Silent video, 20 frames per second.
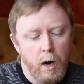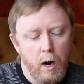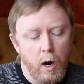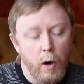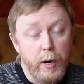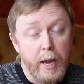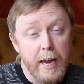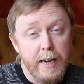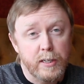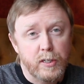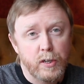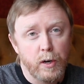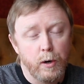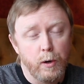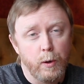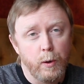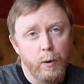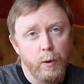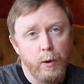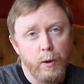Okay,
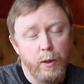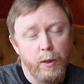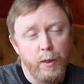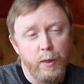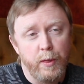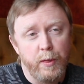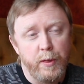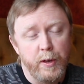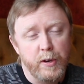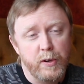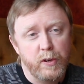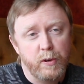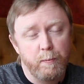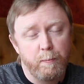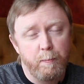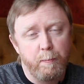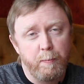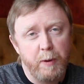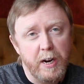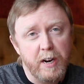so this
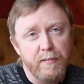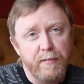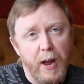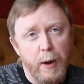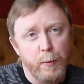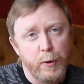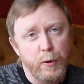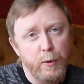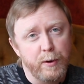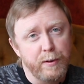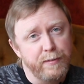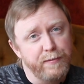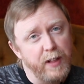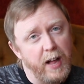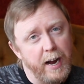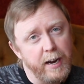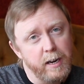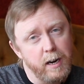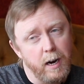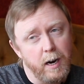big event we're doing with
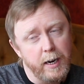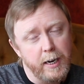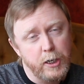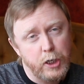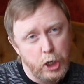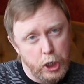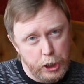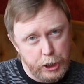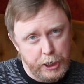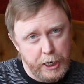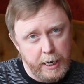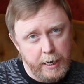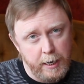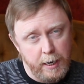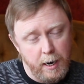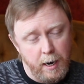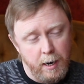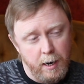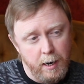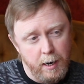Flying Dog at
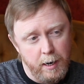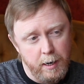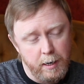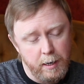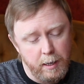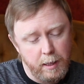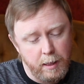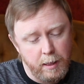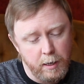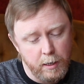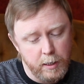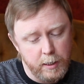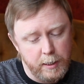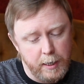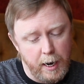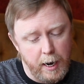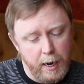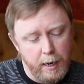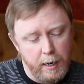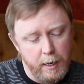ChurchKey on
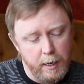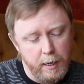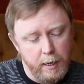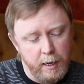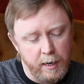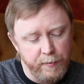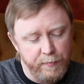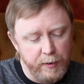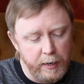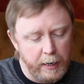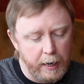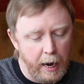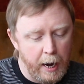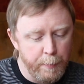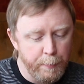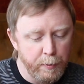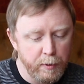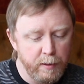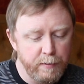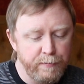Thursday evening,
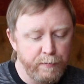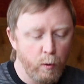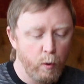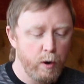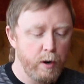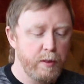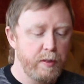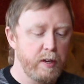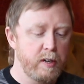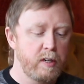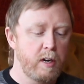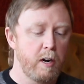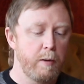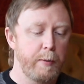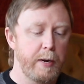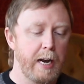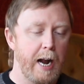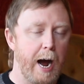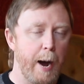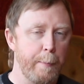April the 4th, is going to
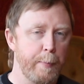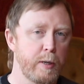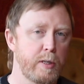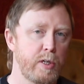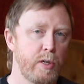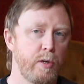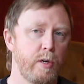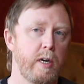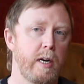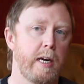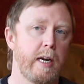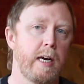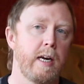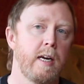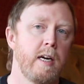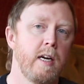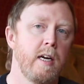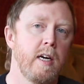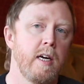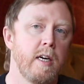be an opportunity
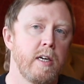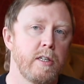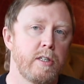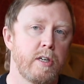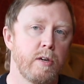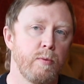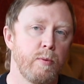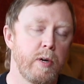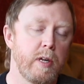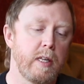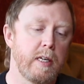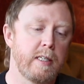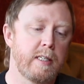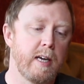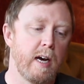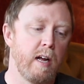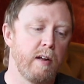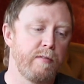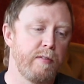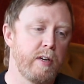to really
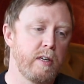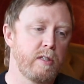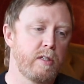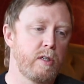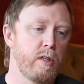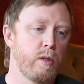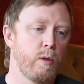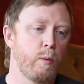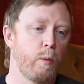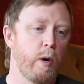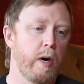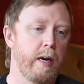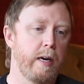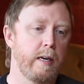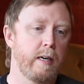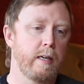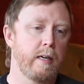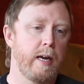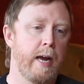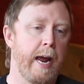delve into what
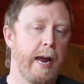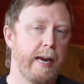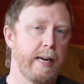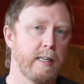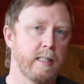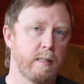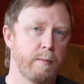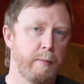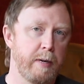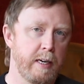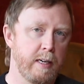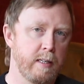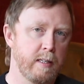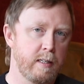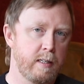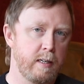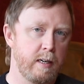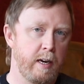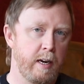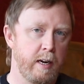haze
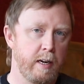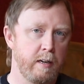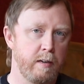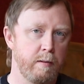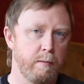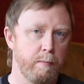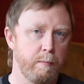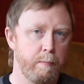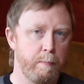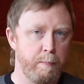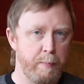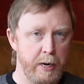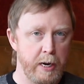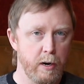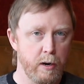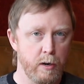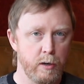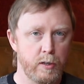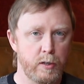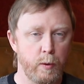means in
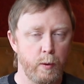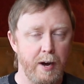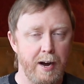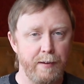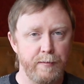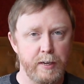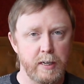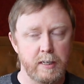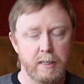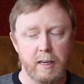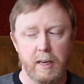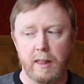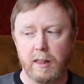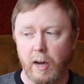beer. So obviously